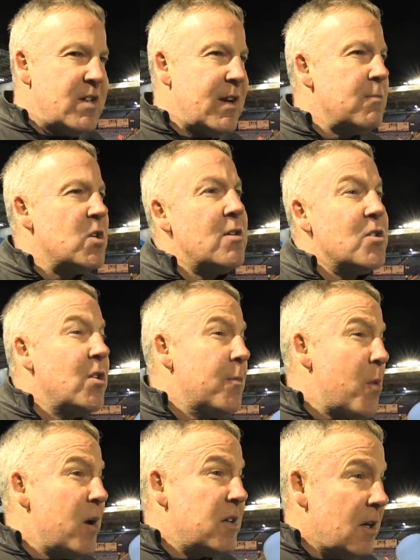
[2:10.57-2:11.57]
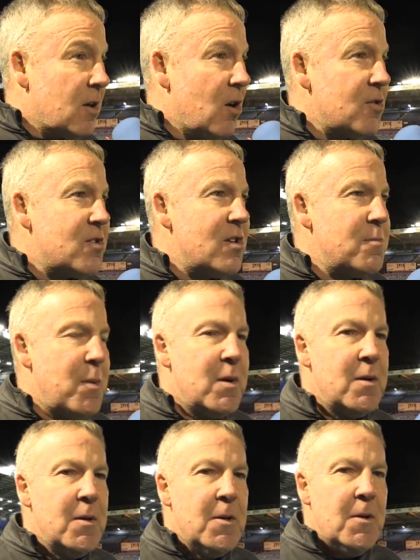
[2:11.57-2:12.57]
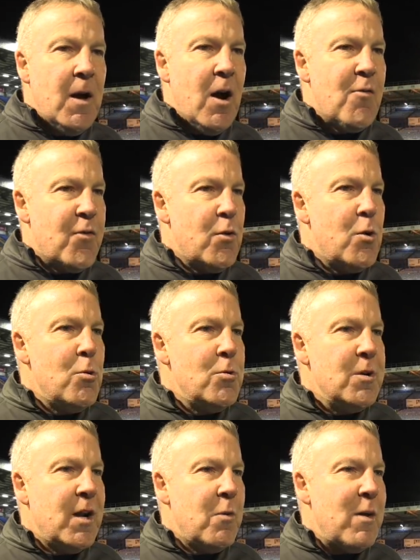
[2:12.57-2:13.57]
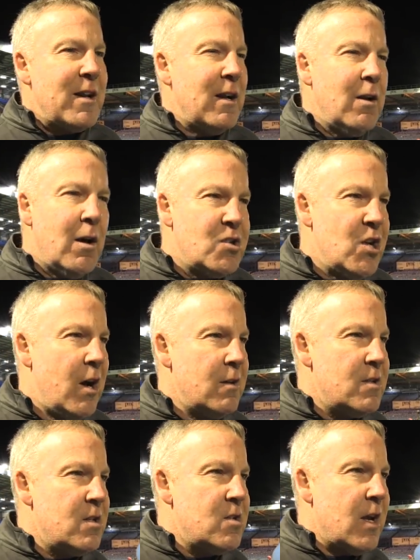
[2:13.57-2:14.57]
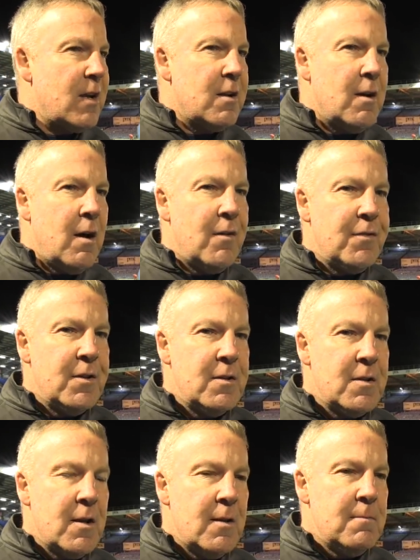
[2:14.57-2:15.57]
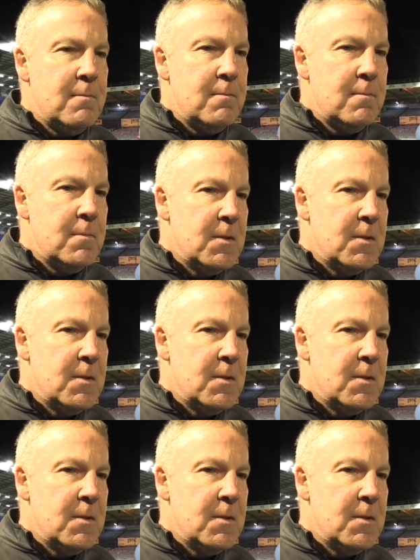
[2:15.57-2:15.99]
Sometimes on the break it cost us, but overall we had a lot of chances second half, and